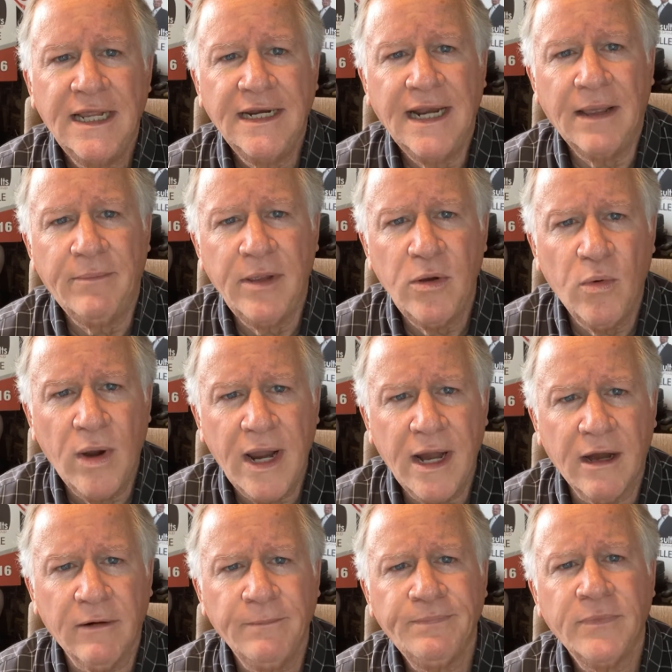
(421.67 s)
Now
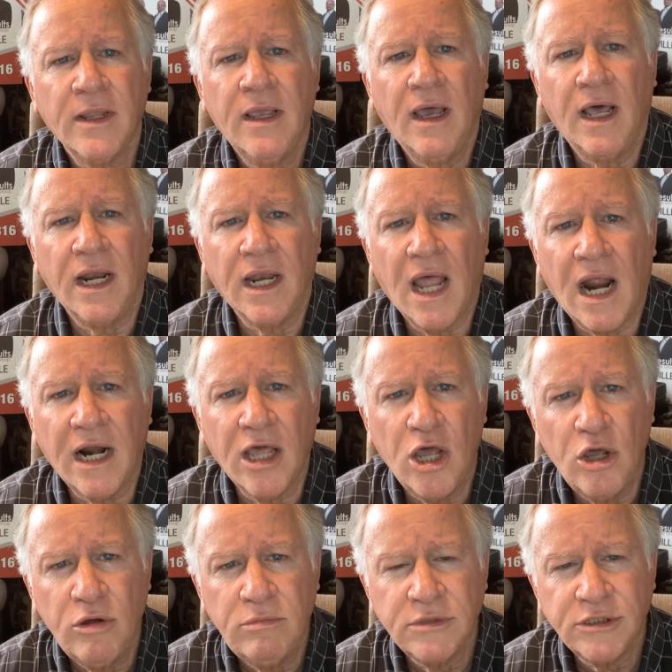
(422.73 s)
beware, a lot of
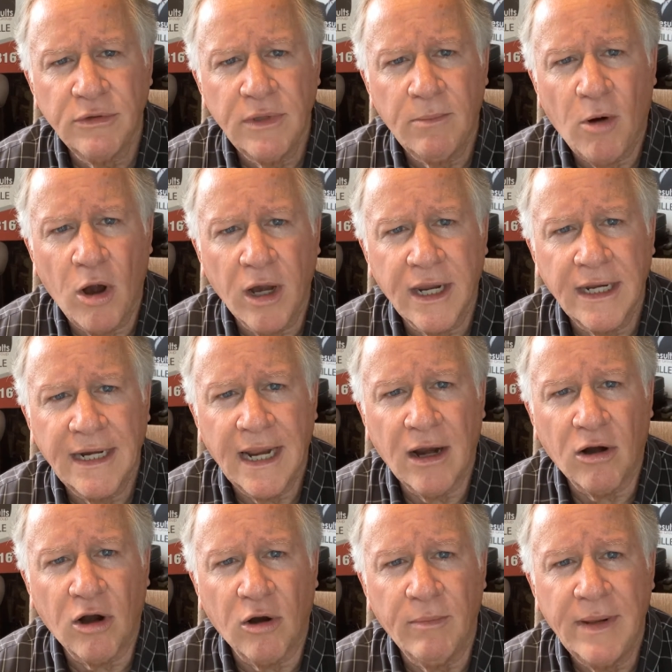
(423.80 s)
homes on the market
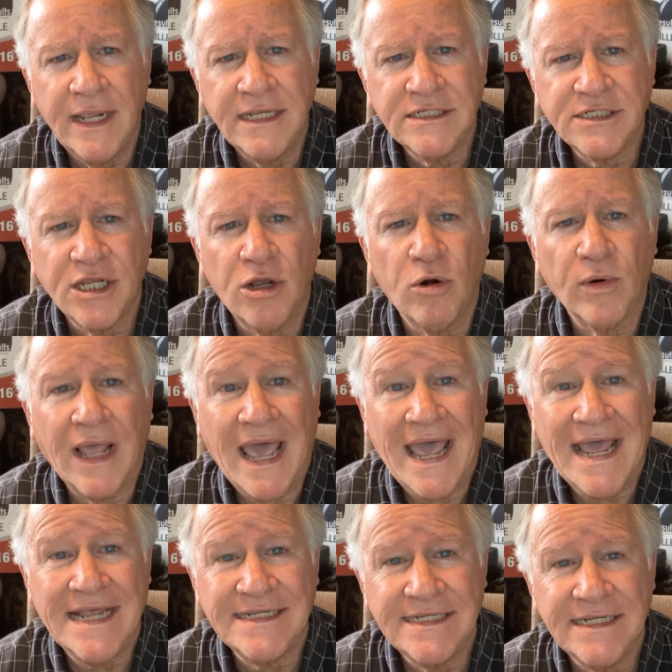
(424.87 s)
now are being sold
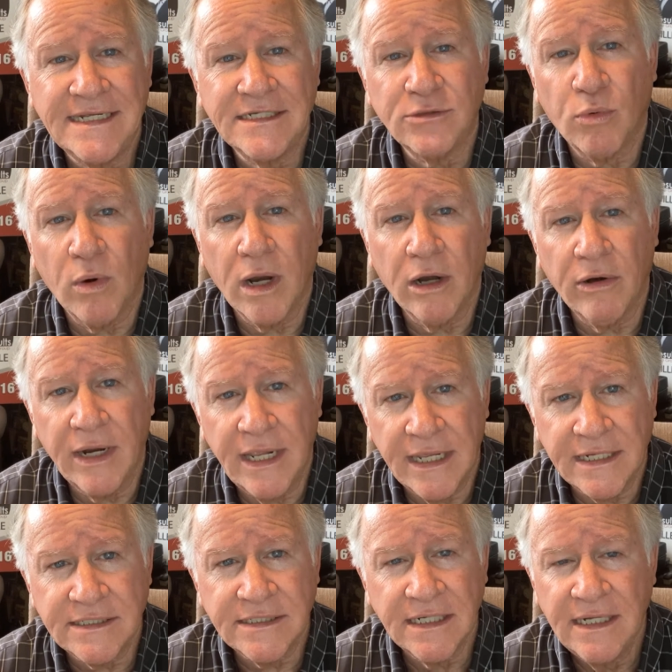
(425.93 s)
as is, where
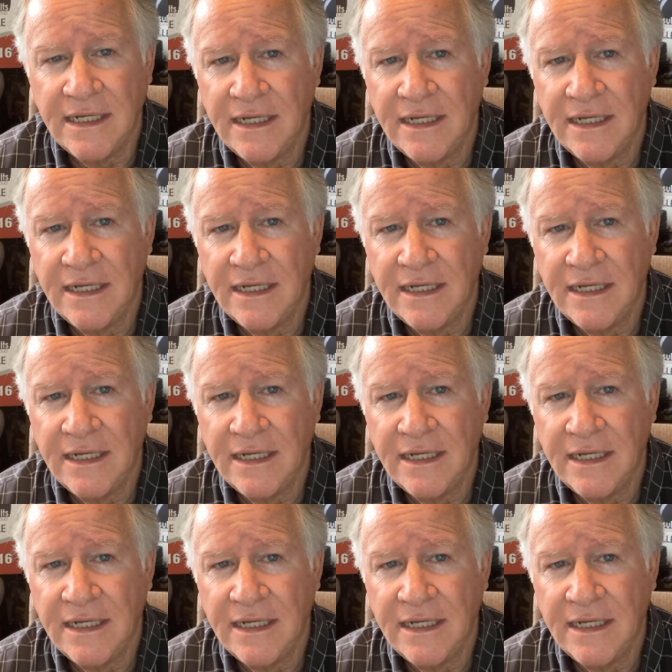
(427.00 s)
is.